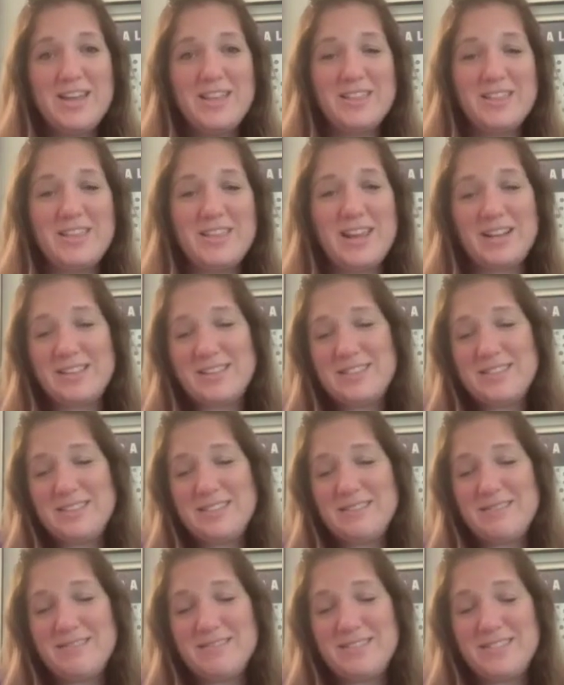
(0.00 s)
The
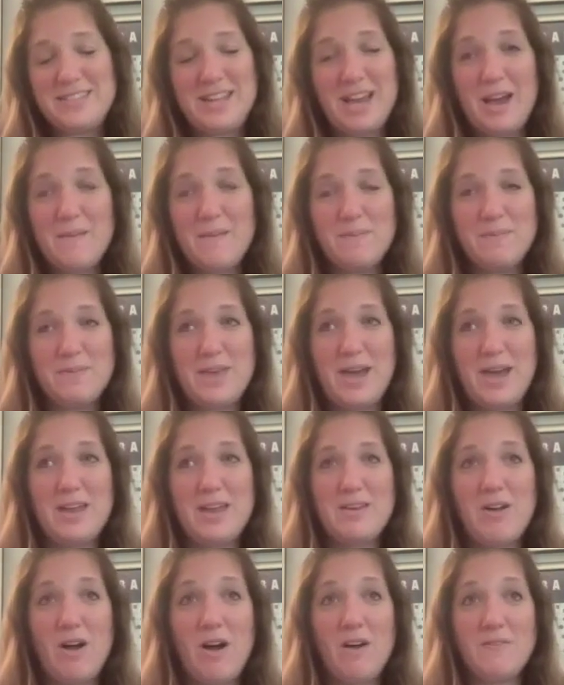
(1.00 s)
next step
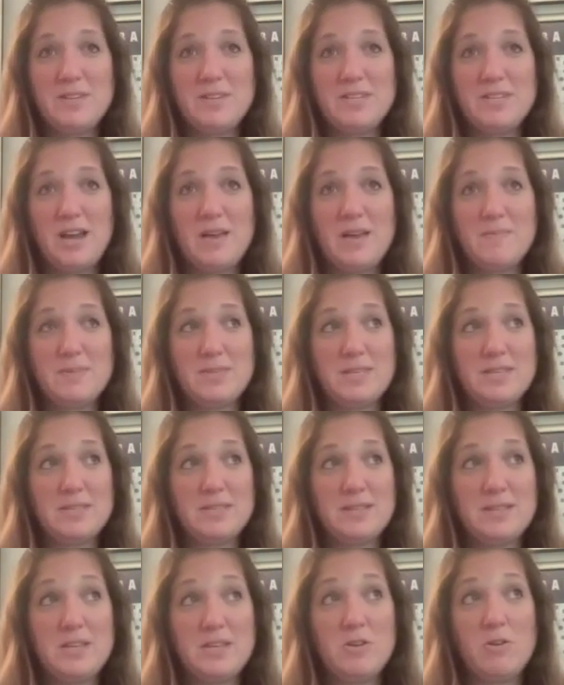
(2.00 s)
then oftentimes
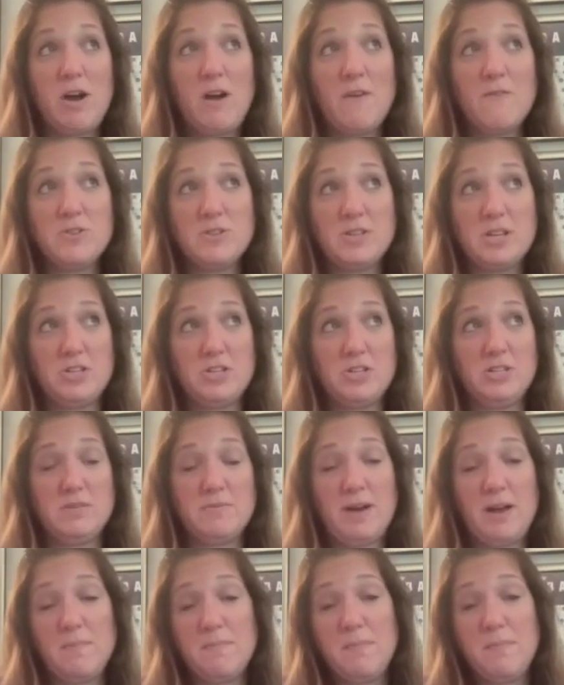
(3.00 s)
is conversations
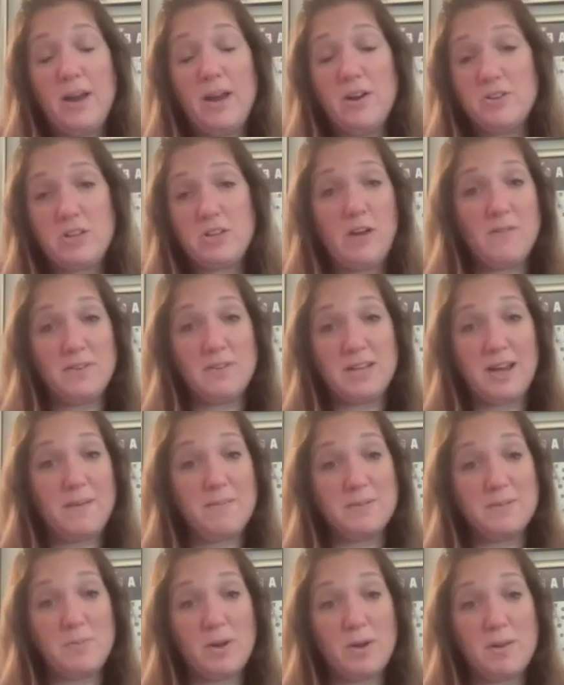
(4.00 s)
around buyers
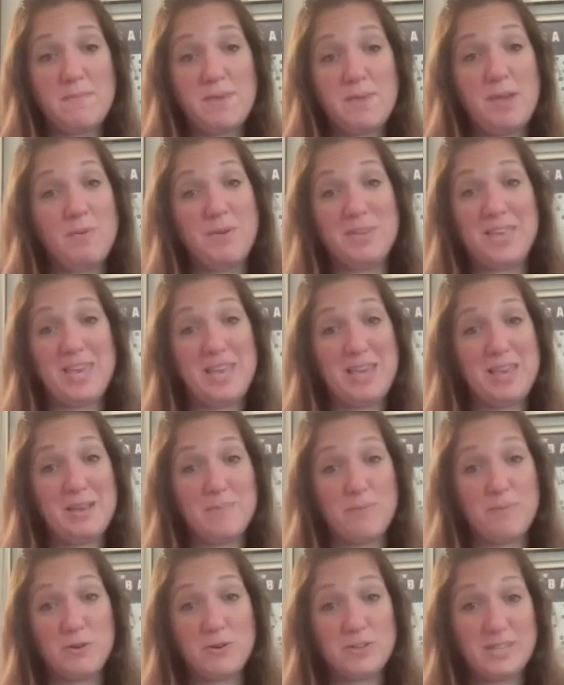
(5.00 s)
oftentimes want to meet with
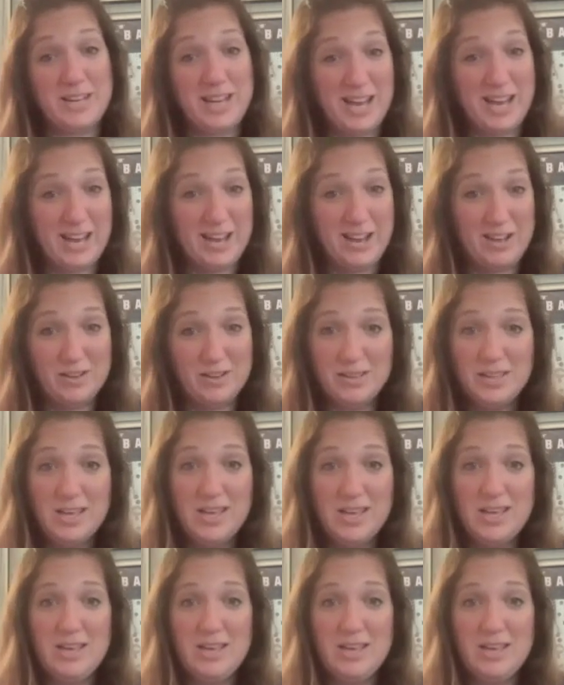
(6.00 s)
key personnel